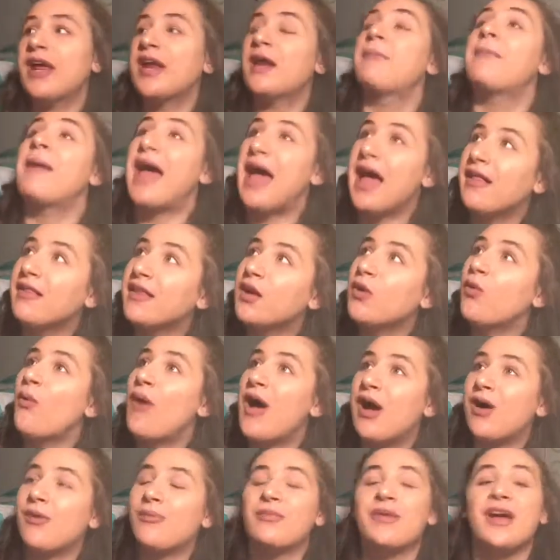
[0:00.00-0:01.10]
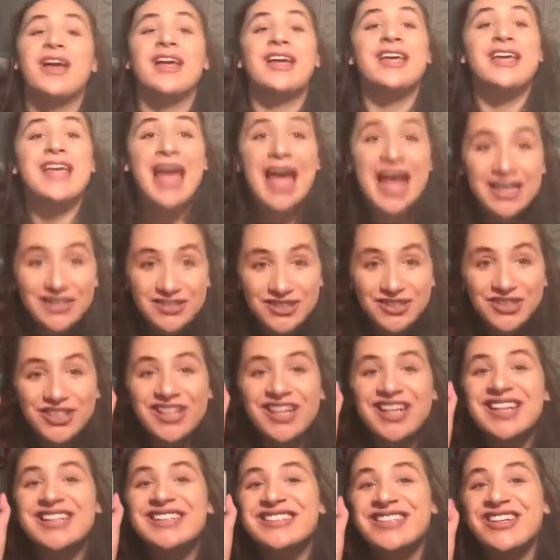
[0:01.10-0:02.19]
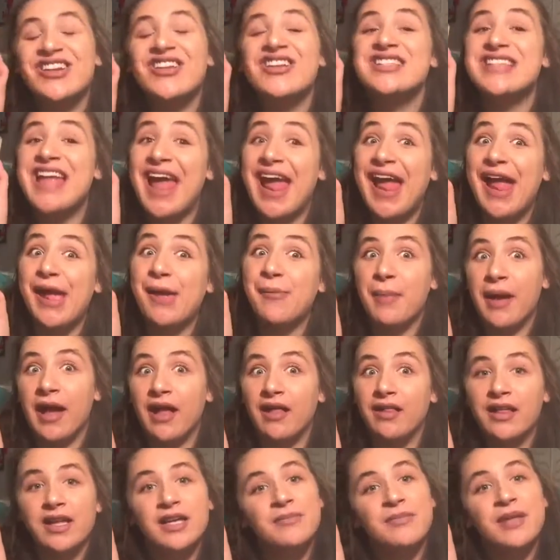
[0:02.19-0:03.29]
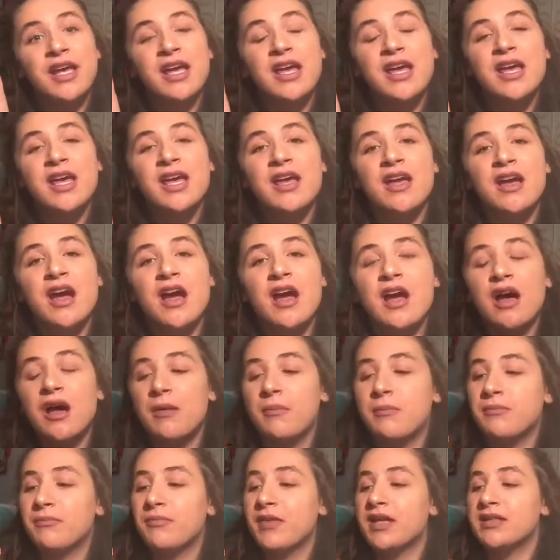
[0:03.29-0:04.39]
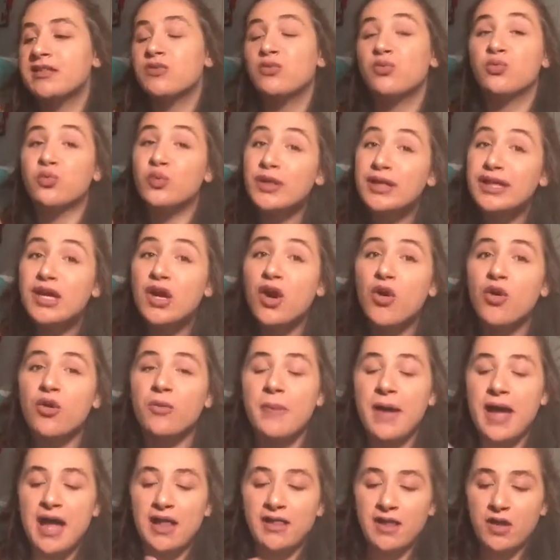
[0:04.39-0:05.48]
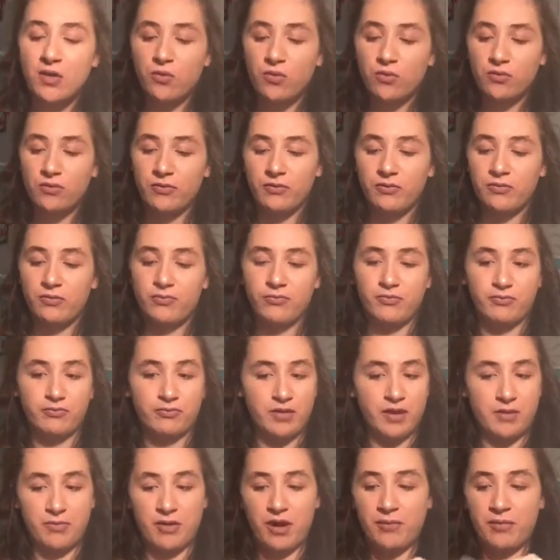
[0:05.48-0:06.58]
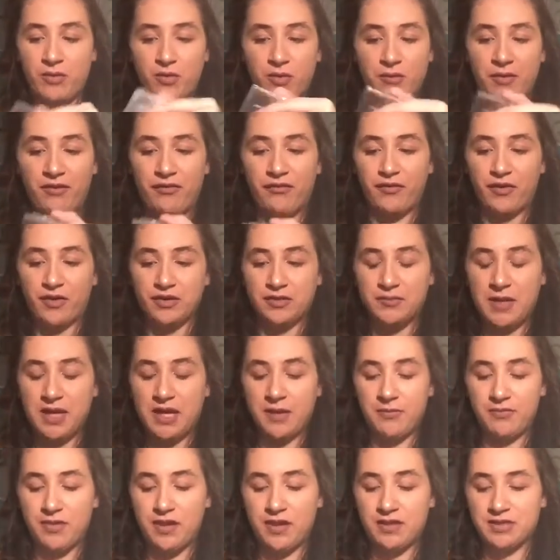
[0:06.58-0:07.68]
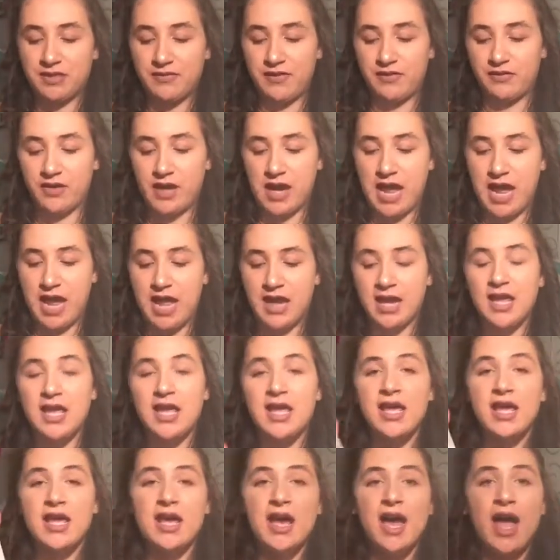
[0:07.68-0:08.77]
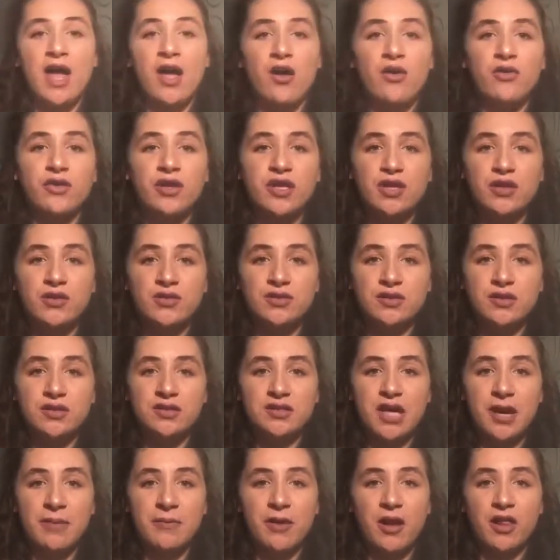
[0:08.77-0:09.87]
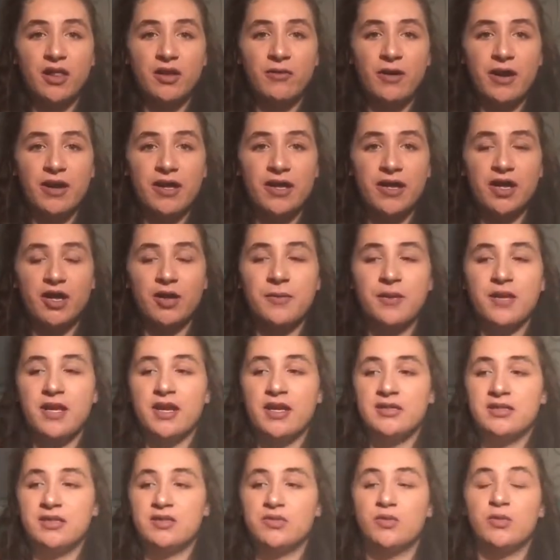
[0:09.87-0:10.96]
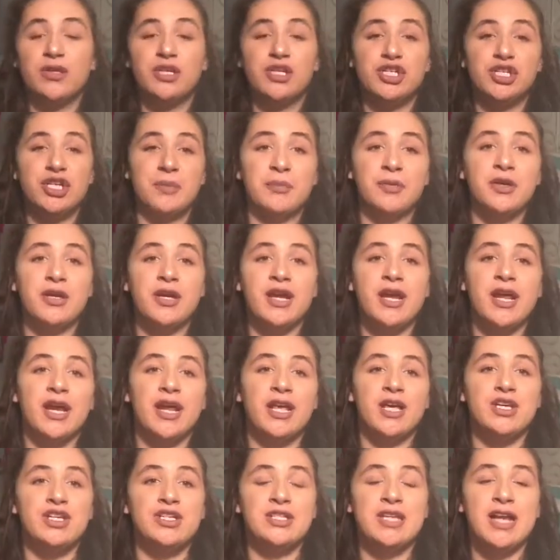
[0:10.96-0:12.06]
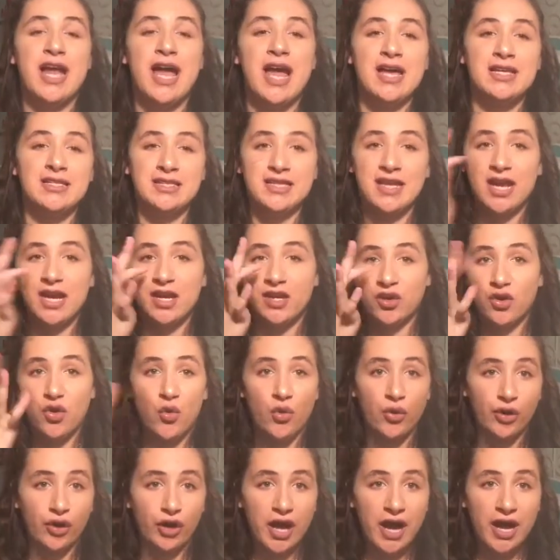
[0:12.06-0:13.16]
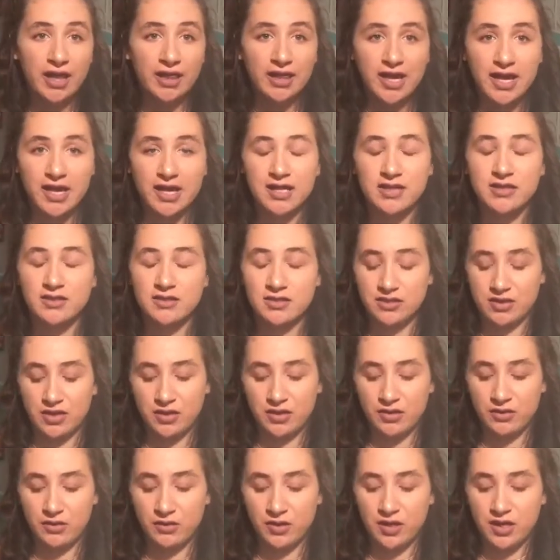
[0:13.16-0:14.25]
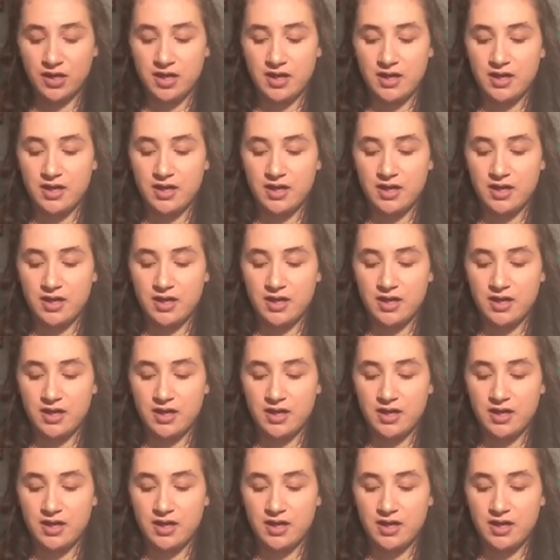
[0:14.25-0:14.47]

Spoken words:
a palette. Wow. I guess you could consider this a palette. It's a really old palette, probably one of my first makeup things I've ever had. I only use this top color right here because it's really shimmery and I use it as an inner corner highlight, so